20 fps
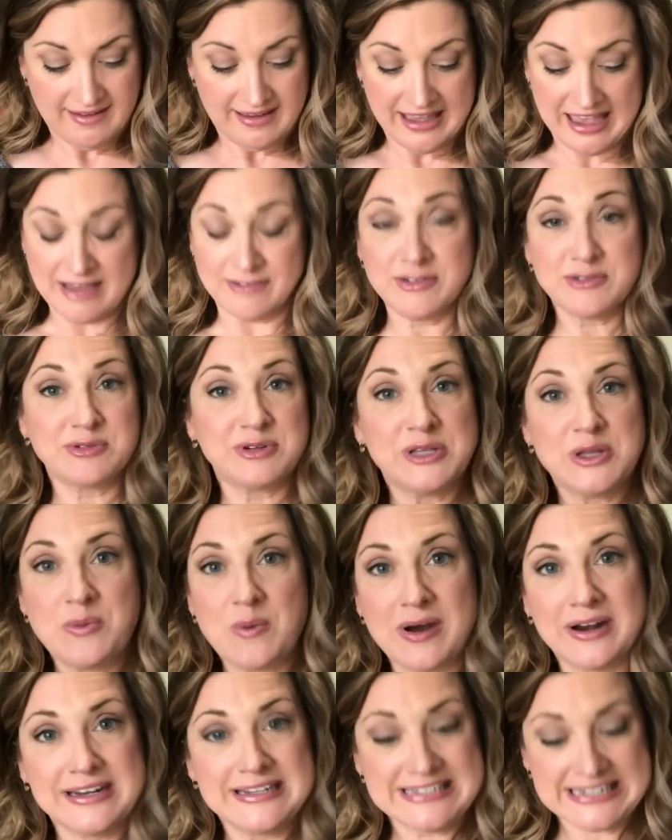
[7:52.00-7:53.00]
I haven't really
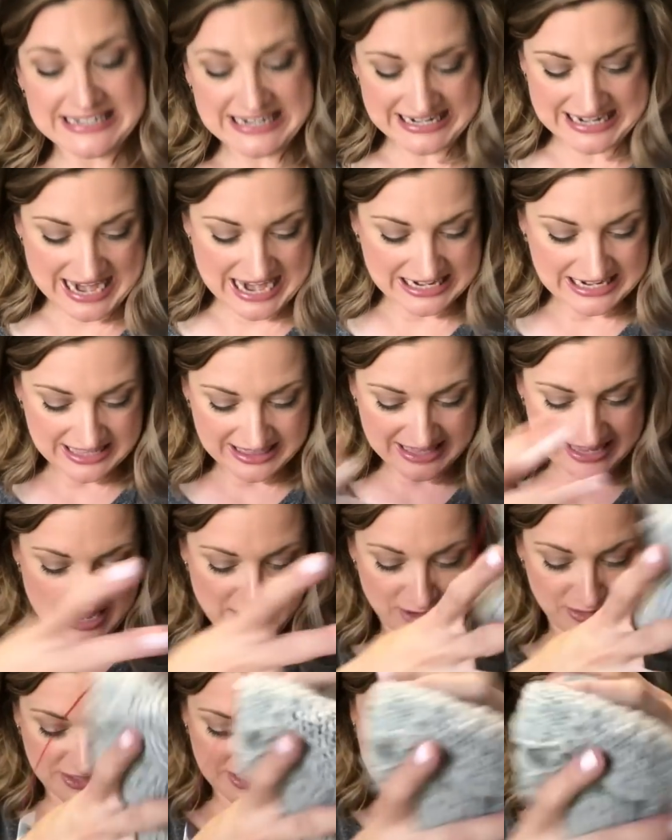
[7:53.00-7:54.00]
wanted to knit anything
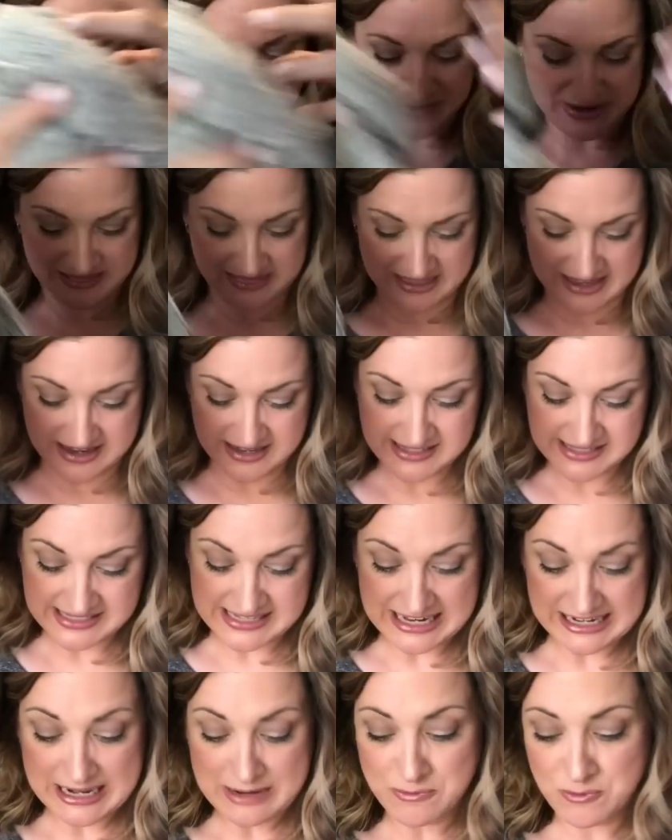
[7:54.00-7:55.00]
else but this.
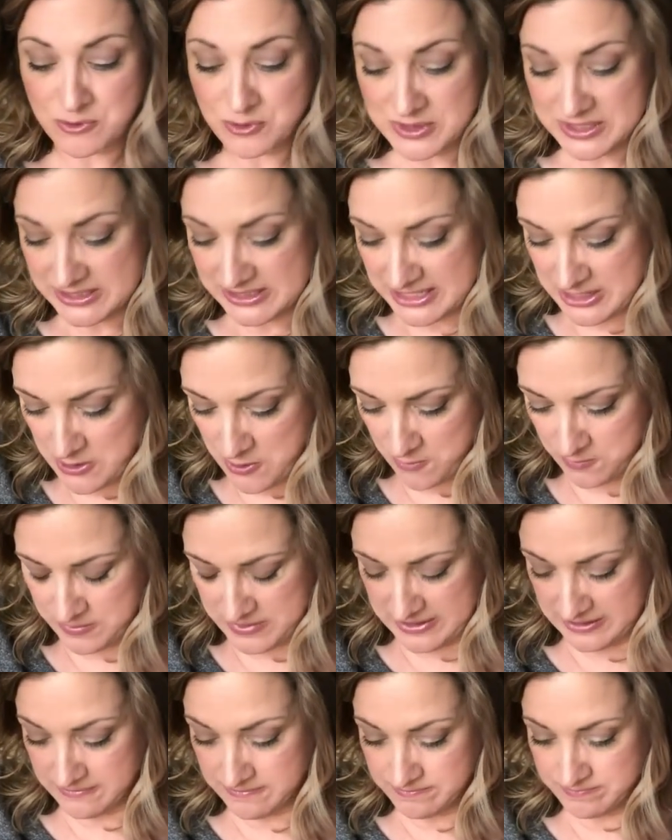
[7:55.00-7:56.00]
And I'm really
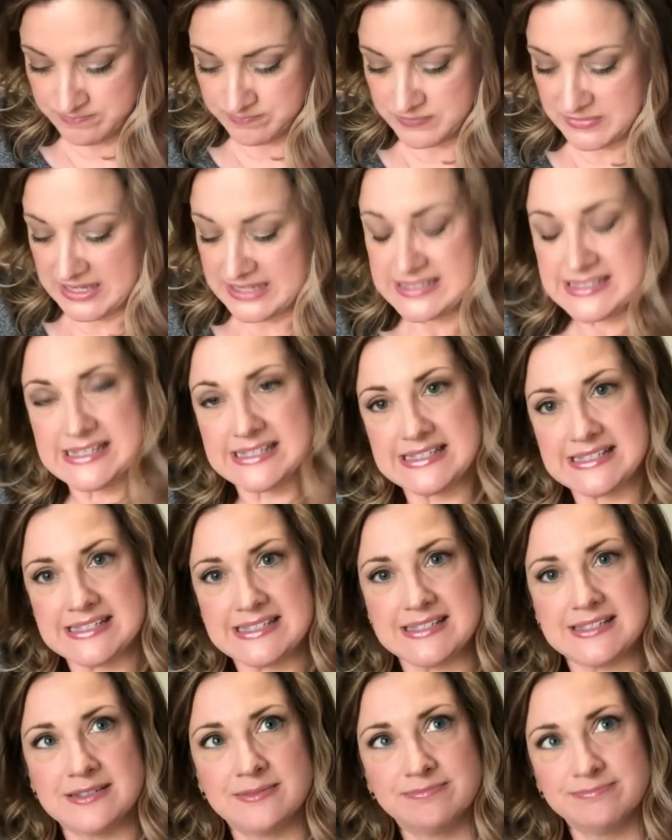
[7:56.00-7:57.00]
hoping, because
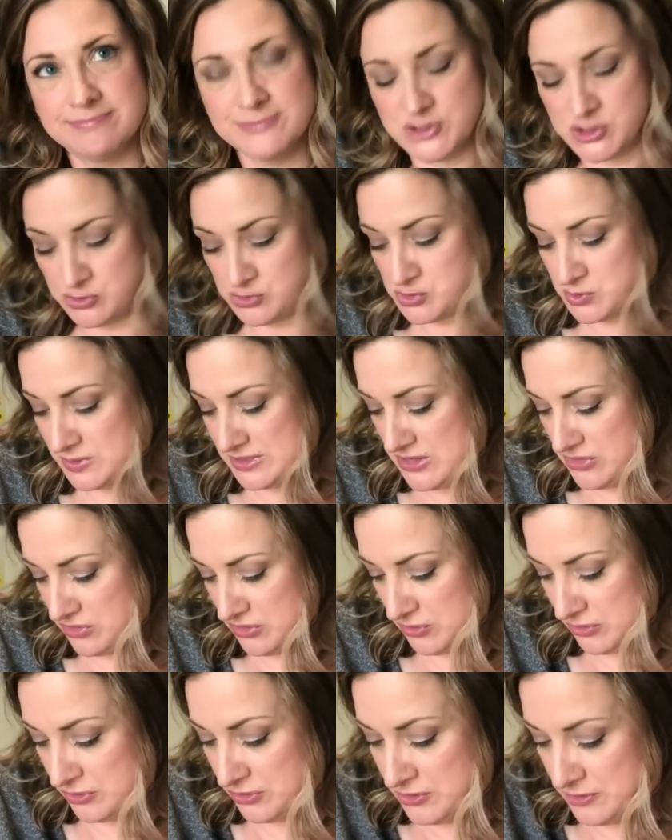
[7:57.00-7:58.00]
it's June
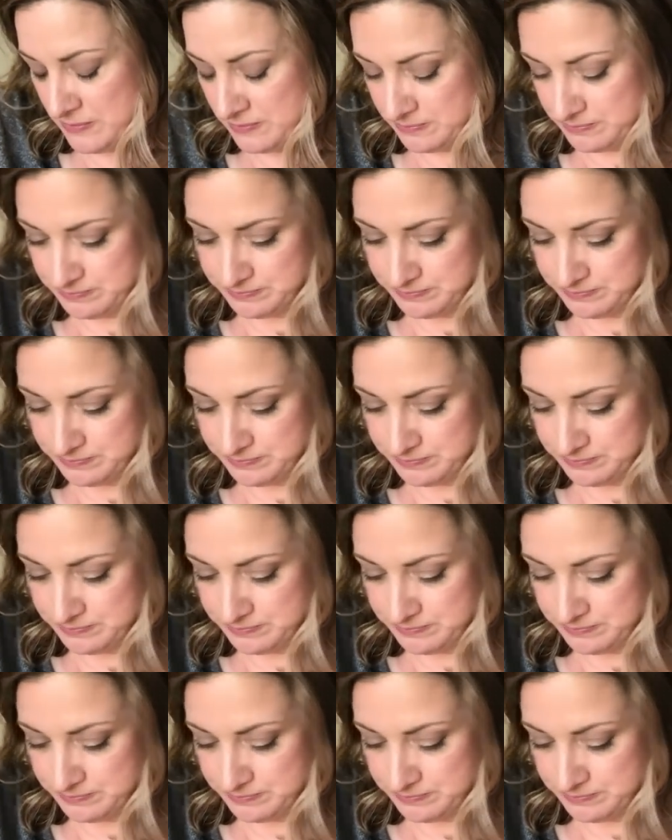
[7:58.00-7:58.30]
23rd,